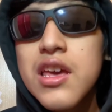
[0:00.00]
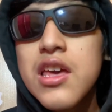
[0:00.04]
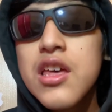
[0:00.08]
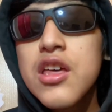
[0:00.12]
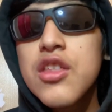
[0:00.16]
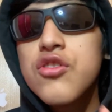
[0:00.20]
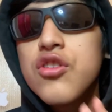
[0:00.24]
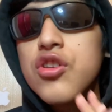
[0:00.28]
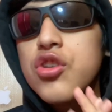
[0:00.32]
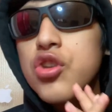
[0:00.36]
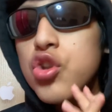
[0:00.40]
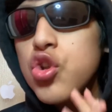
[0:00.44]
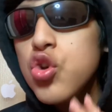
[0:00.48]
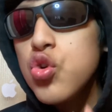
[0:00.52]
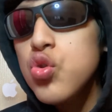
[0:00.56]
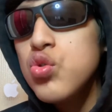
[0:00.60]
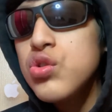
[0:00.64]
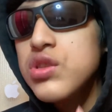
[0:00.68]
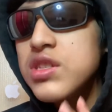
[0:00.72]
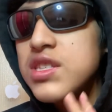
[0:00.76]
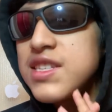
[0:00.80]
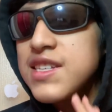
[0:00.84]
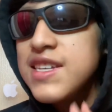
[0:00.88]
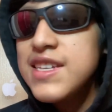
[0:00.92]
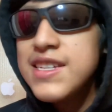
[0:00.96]
the
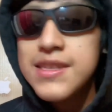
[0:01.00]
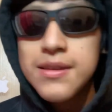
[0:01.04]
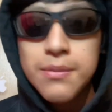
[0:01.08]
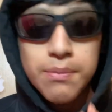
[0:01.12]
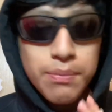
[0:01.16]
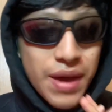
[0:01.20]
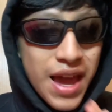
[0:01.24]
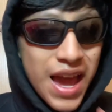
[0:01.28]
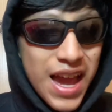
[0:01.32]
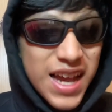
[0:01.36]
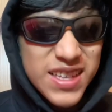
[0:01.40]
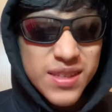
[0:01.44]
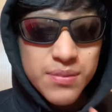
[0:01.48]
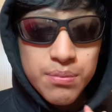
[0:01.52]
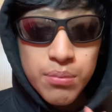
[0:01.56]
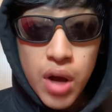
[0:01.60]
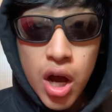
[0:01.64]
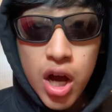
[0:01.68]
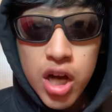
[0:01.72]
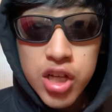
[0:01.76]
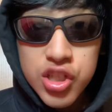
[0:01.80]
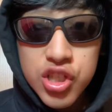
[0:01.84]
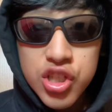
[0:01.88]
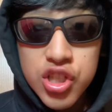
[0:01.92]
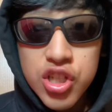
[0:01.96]
footage of the hatching feeding
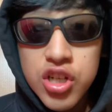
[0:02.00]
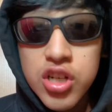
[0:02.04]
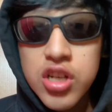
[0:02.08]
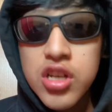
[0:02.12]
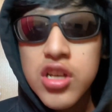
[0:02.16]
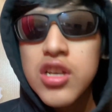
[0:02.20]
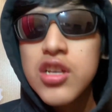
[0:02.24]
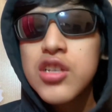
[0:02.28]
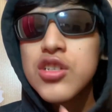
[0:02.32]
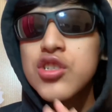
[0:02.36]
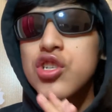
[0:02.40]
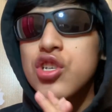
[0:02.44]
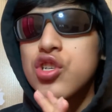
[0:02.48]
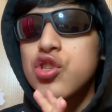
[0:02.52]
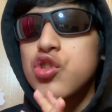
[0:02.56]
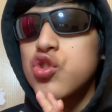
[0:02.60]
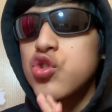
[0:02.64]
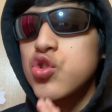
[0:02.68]
just got deleted.